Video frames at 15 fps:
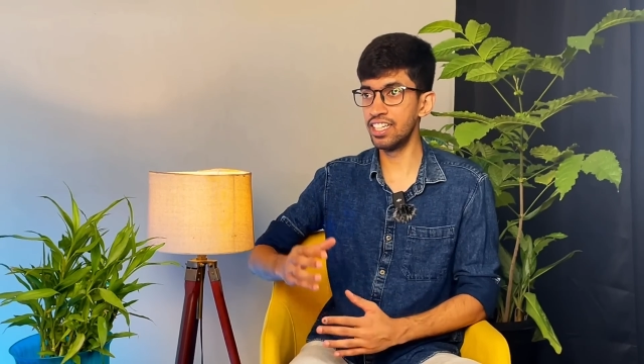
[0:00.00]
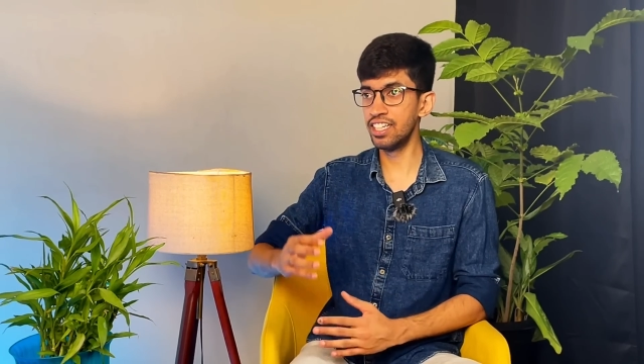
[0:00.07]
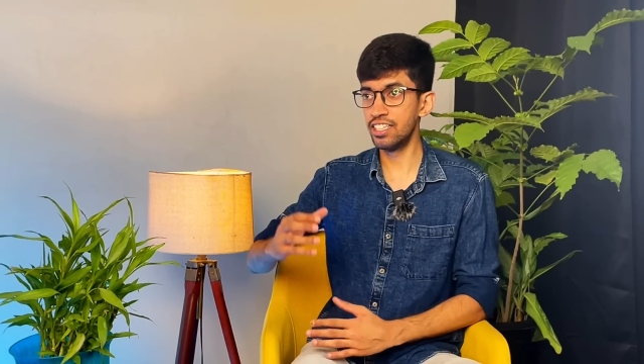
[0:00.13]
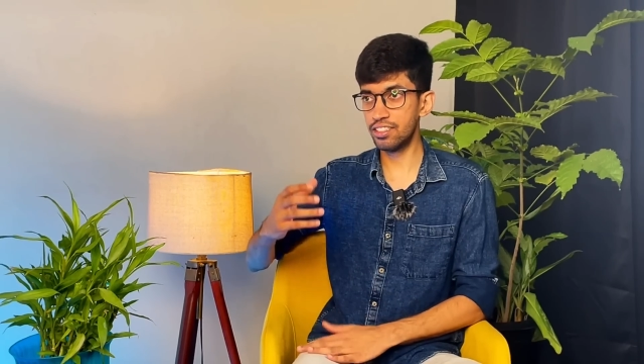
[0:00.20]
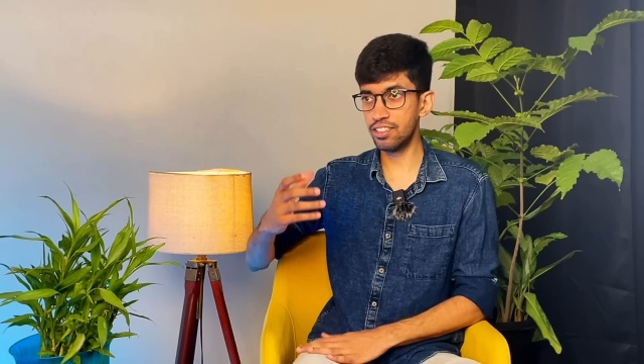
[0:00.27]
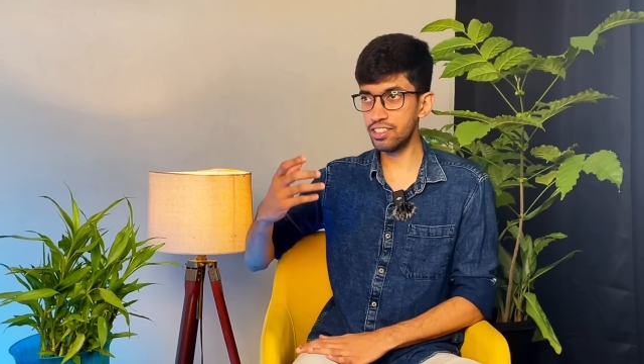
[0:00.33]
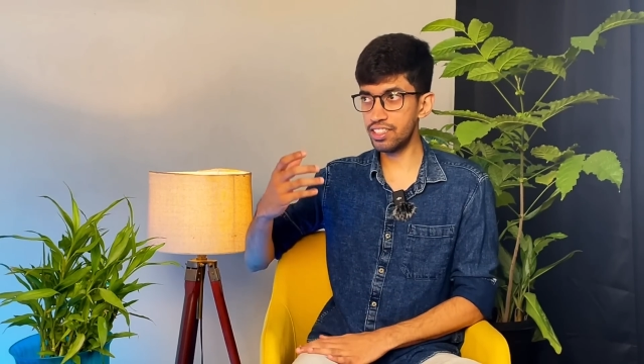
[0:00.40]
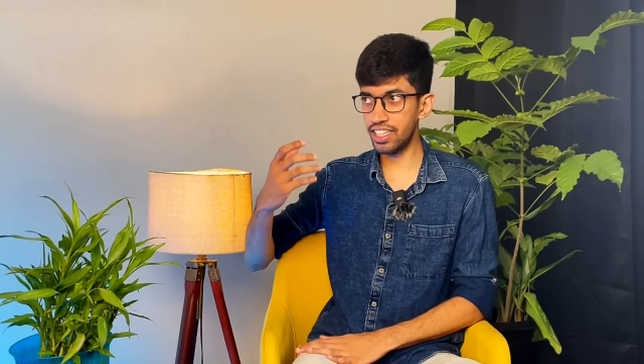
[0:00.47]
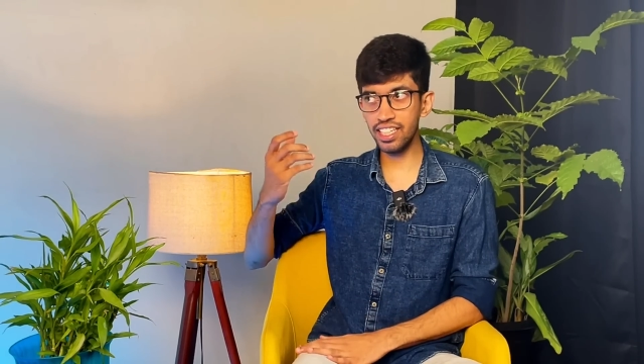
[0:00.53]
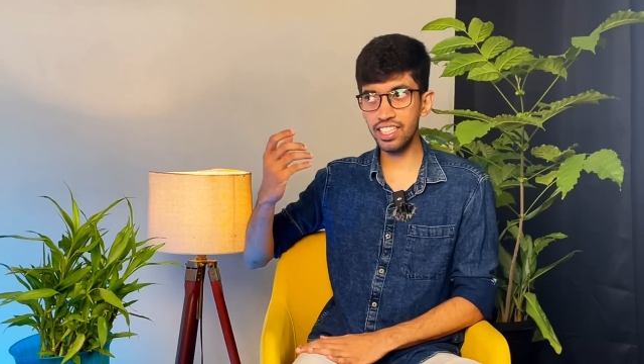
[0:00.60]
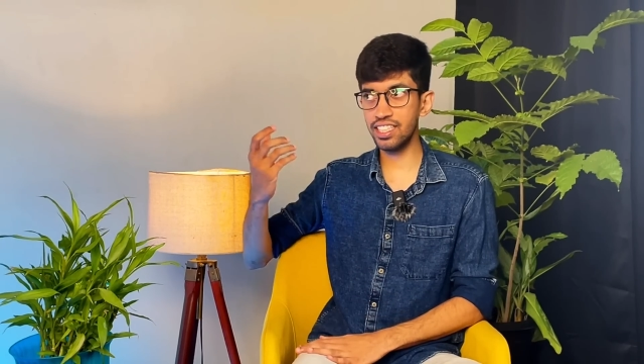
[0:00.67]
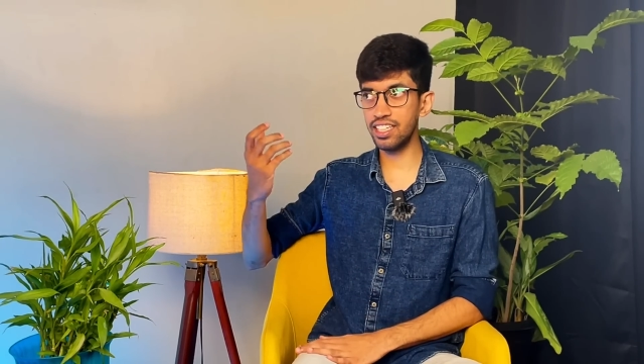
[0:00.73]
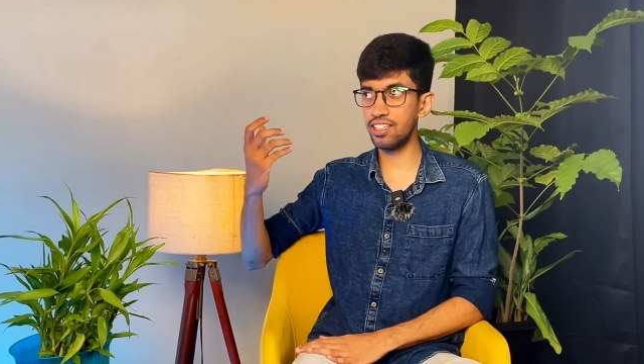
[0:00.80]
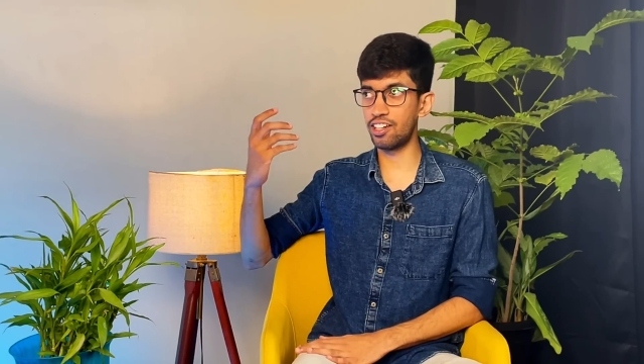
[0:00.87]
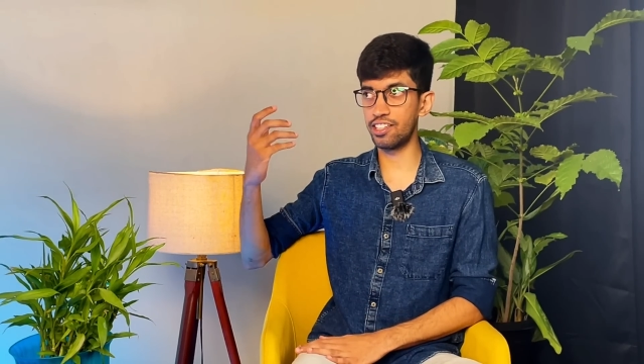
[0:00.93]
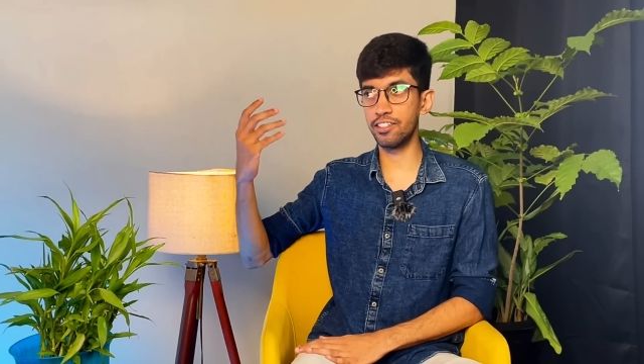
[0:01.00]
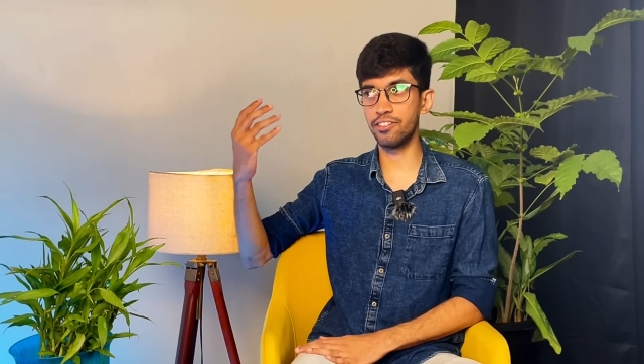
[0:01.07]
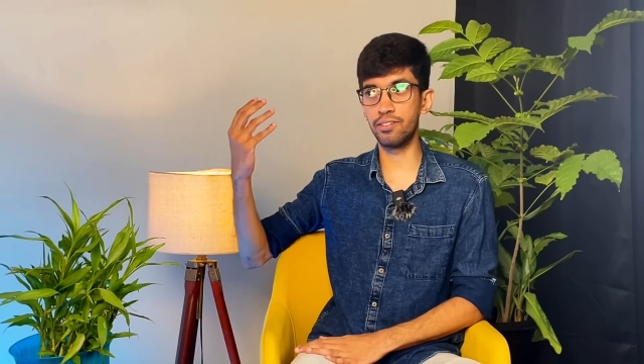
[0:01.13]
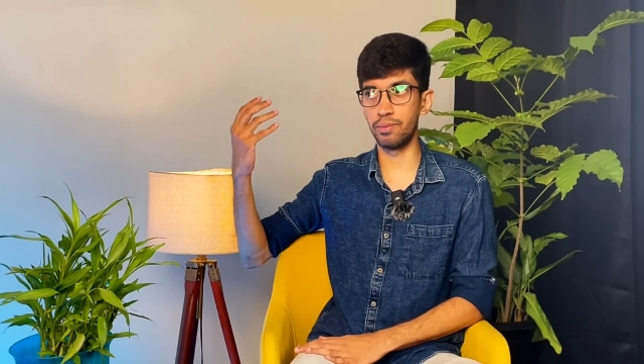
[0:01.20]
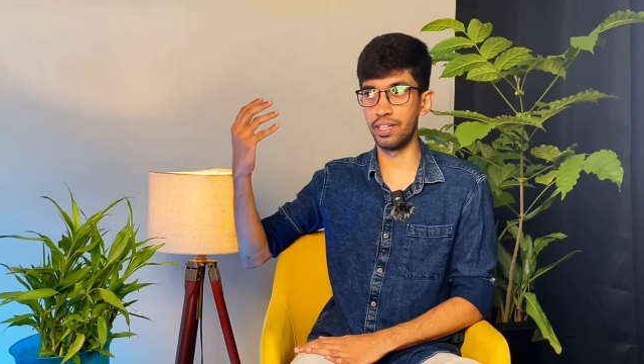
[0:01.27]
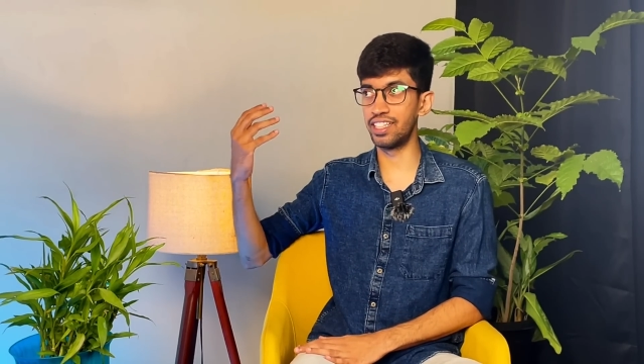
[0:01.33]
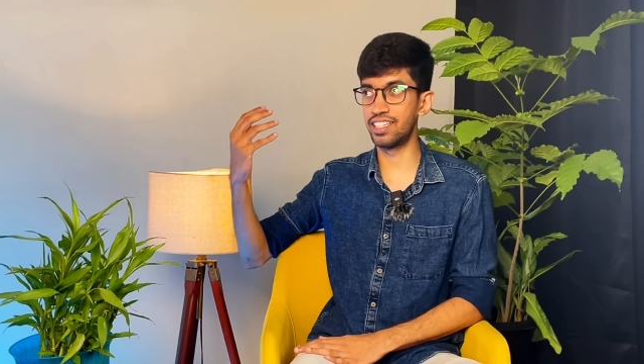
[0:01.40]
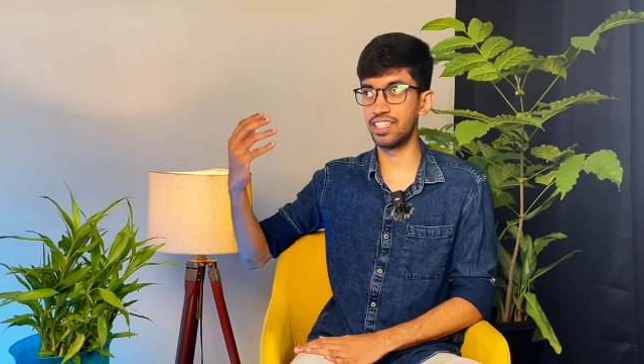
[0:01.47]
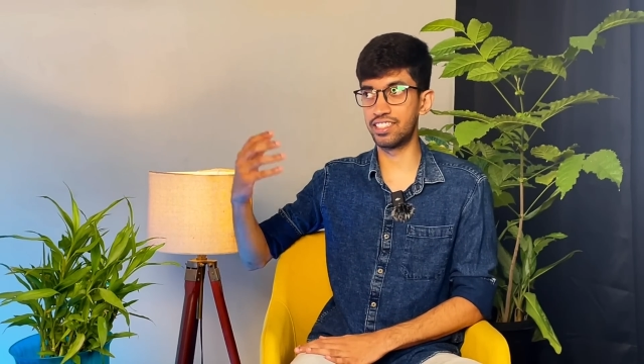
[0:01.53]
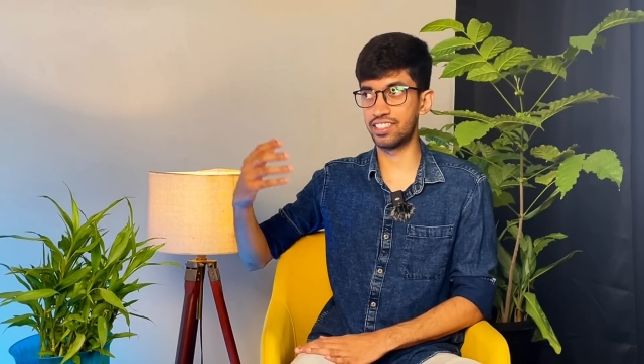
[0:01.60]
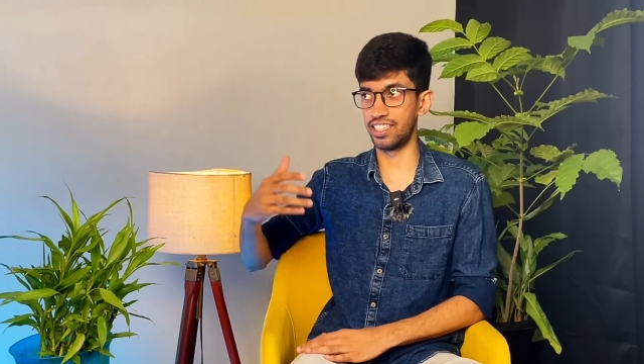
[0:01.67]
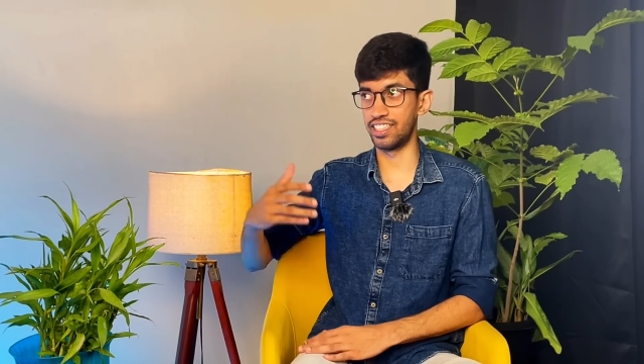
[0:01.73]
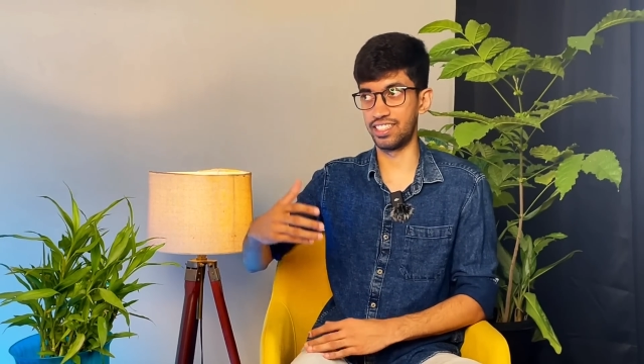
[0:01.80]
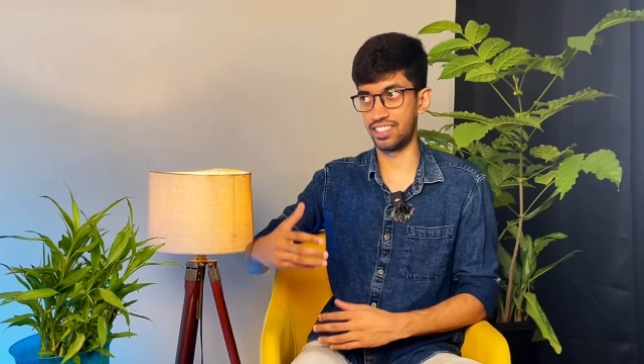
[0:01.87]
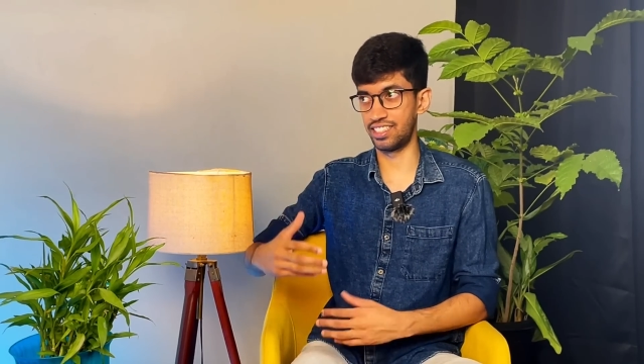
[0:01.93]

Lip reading: So there is a lot of mental stress.